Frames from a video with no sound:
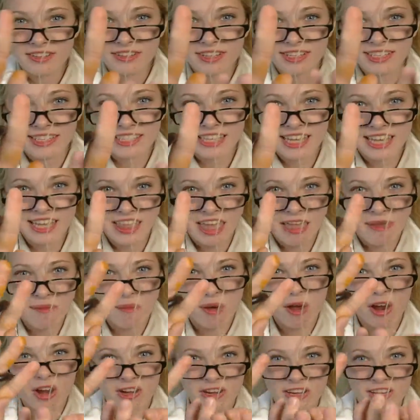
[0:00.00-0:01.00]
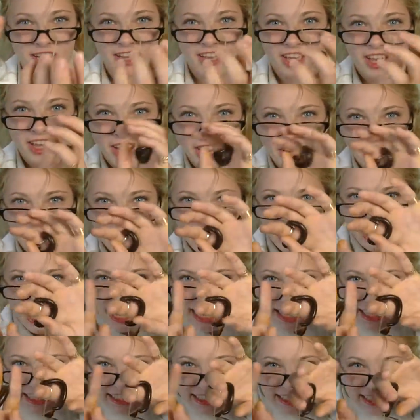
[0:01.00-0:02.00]
You can see they mark your
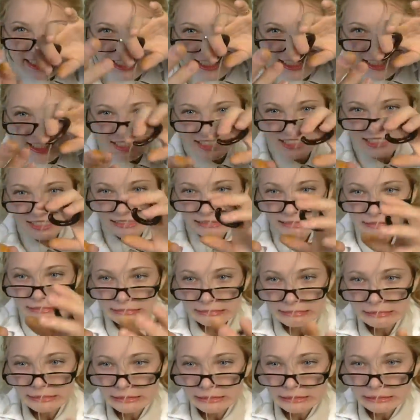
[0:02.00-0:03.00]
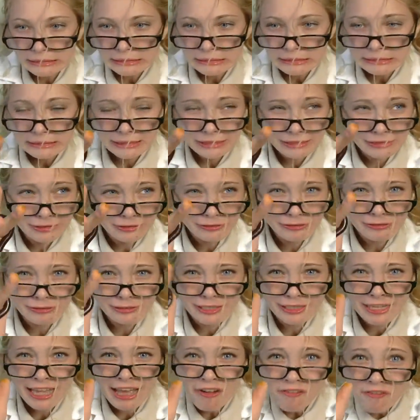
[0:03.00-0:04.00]
hands. Oh,
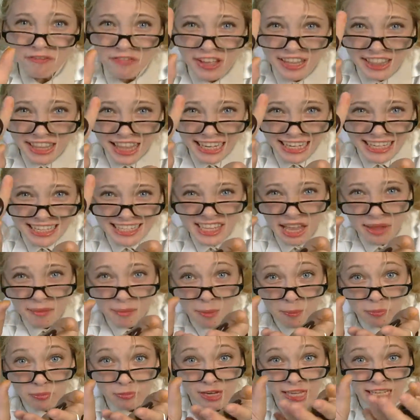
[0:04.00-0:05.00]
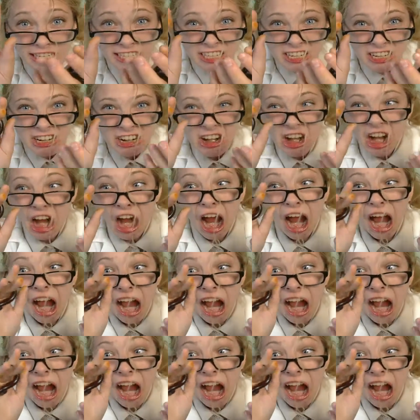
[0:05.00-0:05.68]
look how fun that is. I'm a predator.